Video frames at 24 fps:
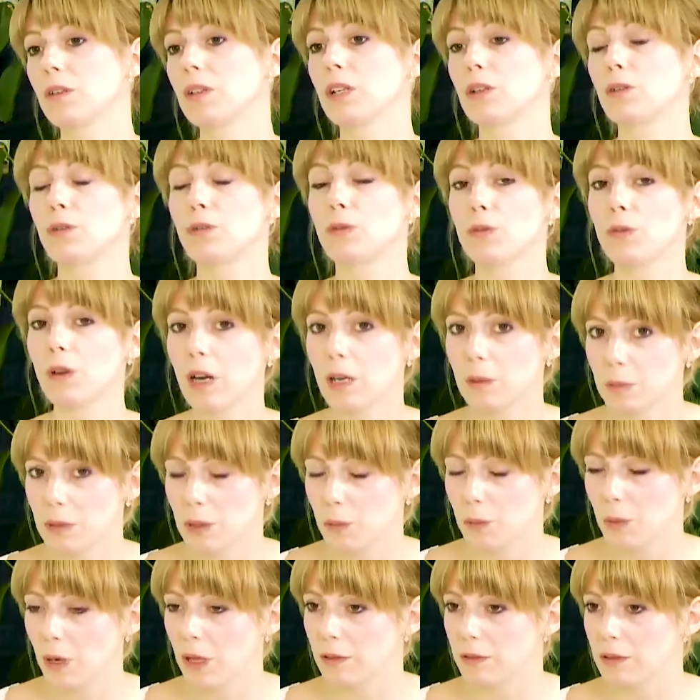
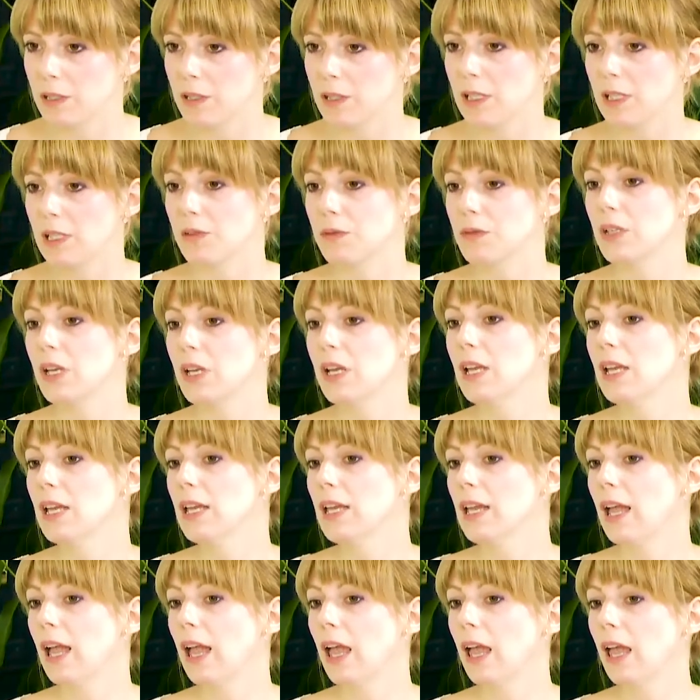incredibly well received,
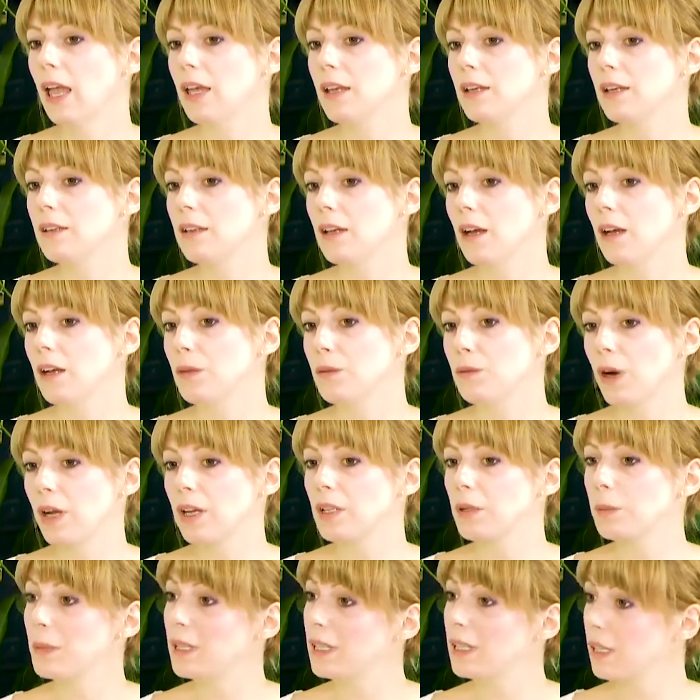and
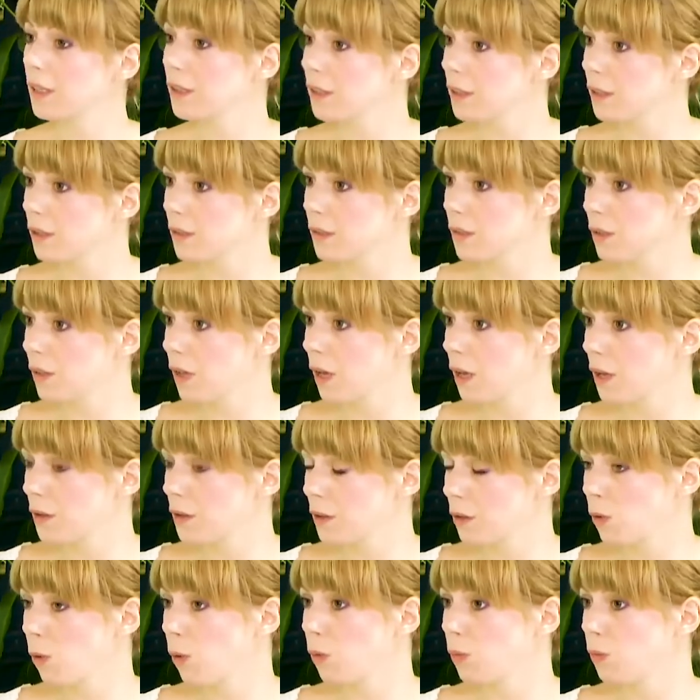right at the beginning of this,
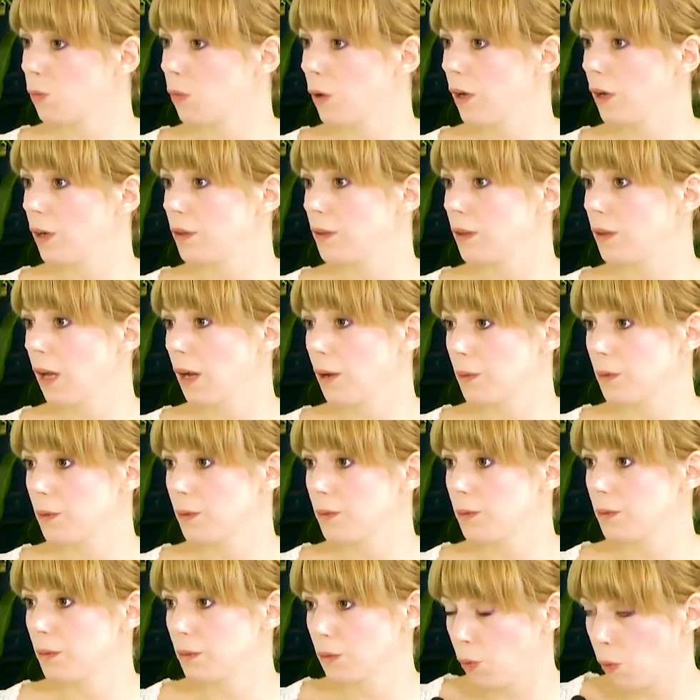the
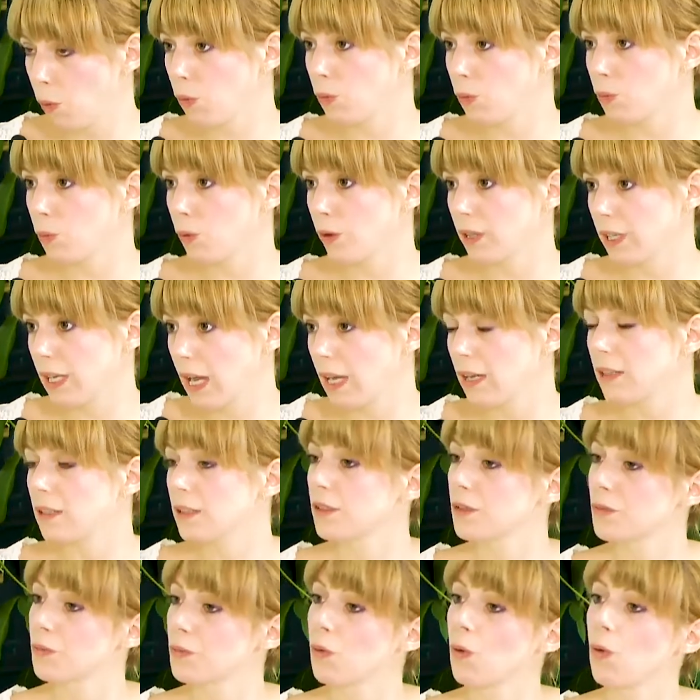Cold War and
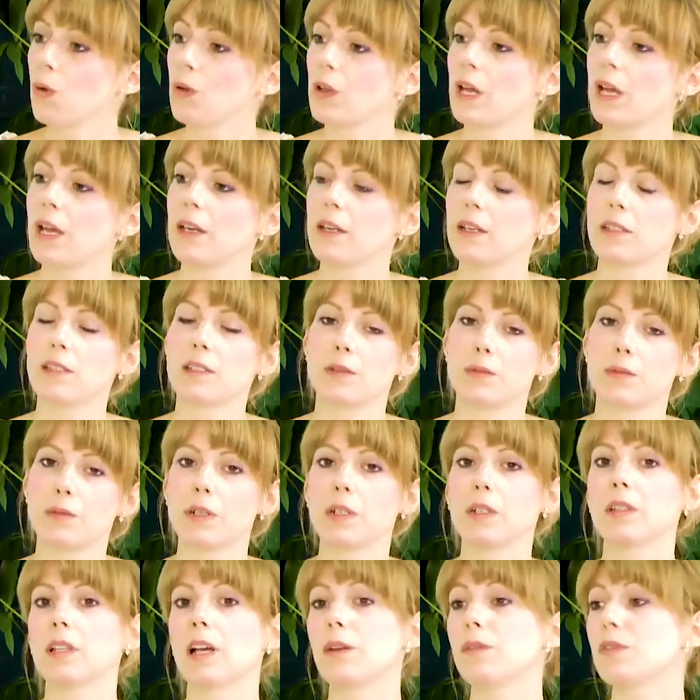Canada's role, and it's a
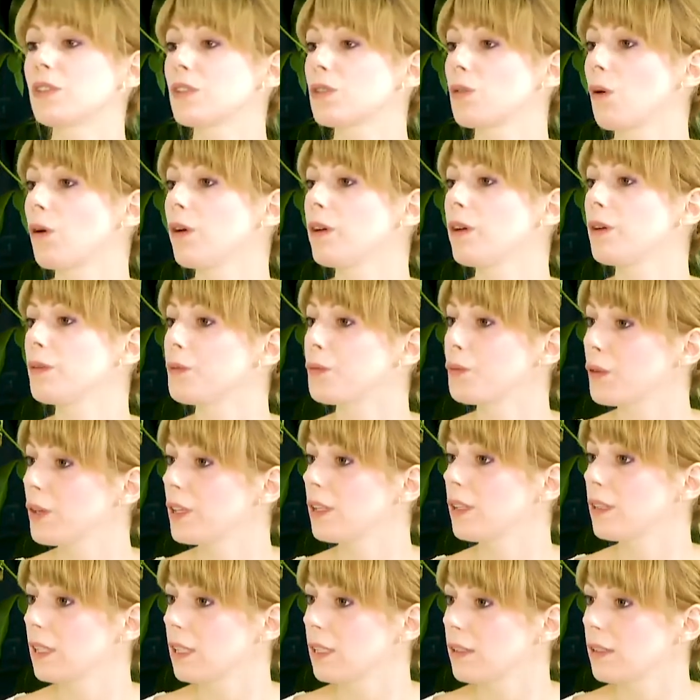real life story of
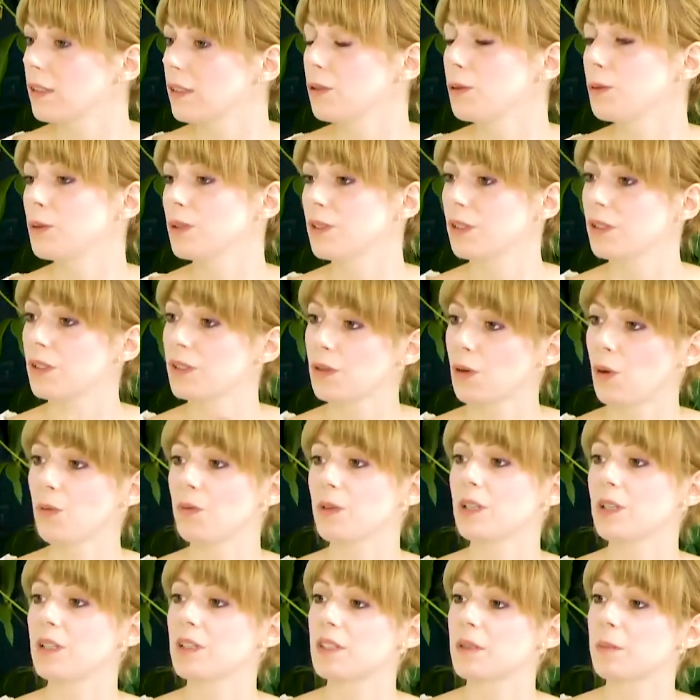Frida Linton, who was a
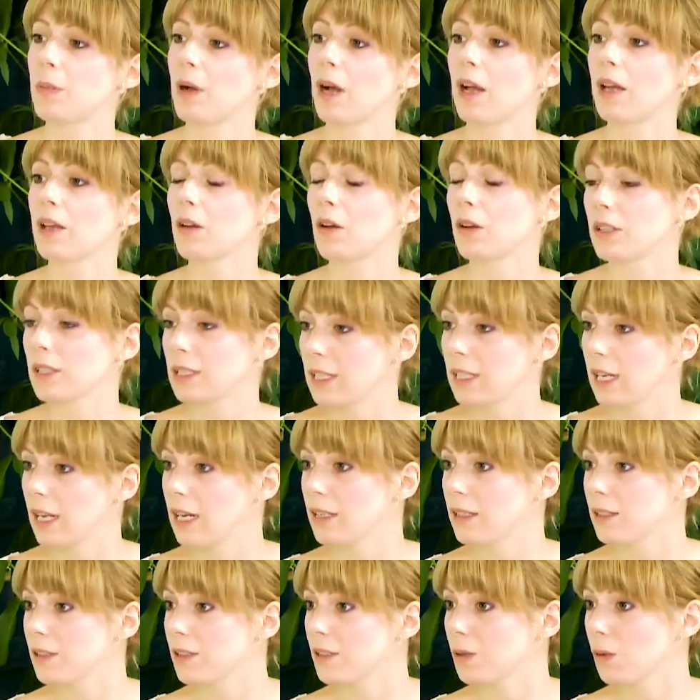Soviet spy on
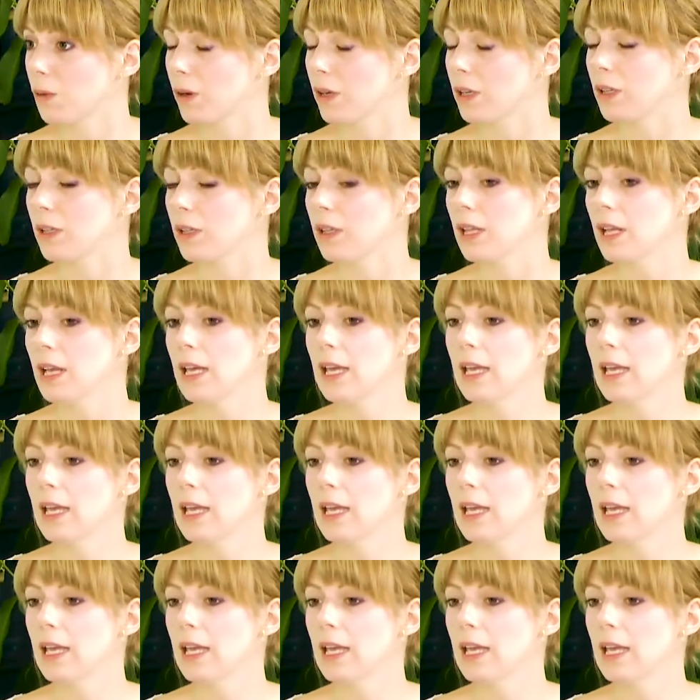Canadian soil,